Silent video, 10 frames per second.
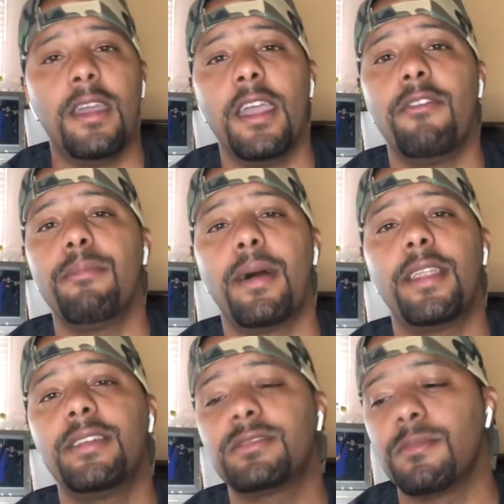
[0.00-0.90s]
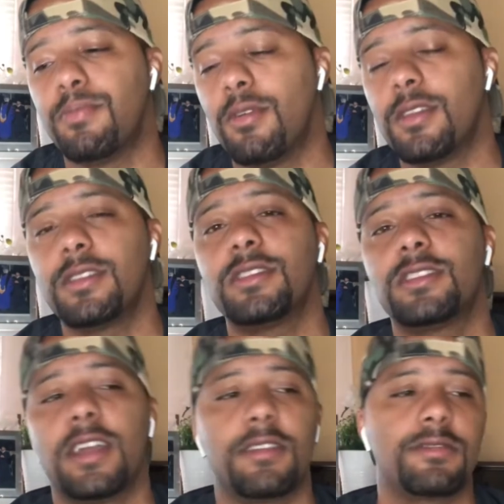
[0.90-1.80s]
Everybody that supported this
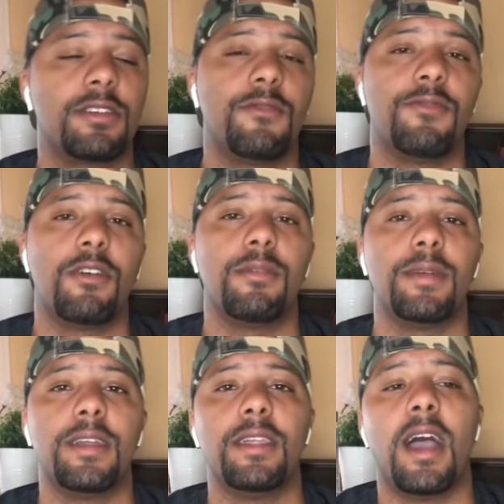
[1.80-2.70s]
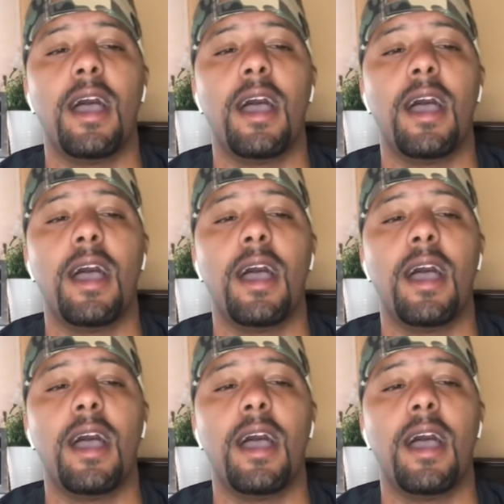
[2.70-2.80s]
channel so far, man,